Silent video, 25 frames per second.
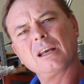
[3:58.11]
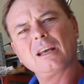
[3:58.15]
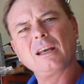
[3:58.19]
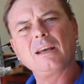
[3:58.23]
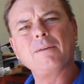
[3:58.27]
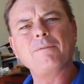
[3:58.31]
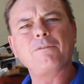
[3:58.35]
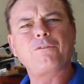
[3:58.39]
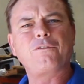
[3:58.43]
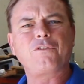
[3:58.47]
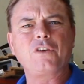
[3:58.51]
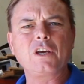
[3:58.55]

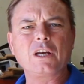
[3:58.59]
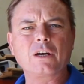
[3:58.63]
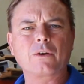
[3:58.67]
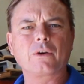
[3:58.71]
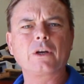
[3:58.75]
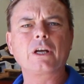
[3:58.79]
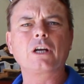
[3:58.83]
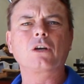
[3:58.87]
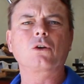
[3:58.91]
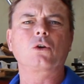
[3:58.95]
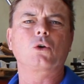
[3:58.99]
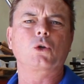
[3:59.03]

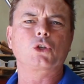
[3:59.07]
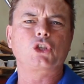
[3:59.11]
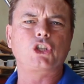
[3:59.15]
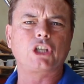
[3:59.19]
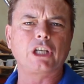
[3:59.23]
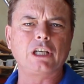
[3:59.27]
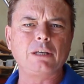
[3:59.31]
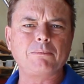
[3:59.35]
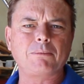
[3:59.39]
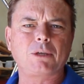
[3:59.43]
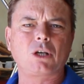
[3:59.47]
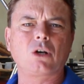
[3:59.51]
inferior or
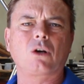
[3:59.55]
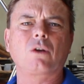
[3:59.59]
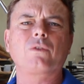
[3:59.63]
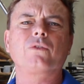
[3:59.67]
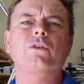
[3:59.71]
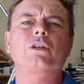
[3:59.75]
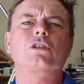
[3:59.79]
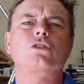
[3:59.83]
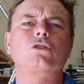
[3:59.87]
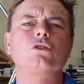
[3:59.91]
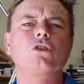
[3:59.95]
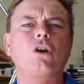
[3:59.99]
cheap cotton that's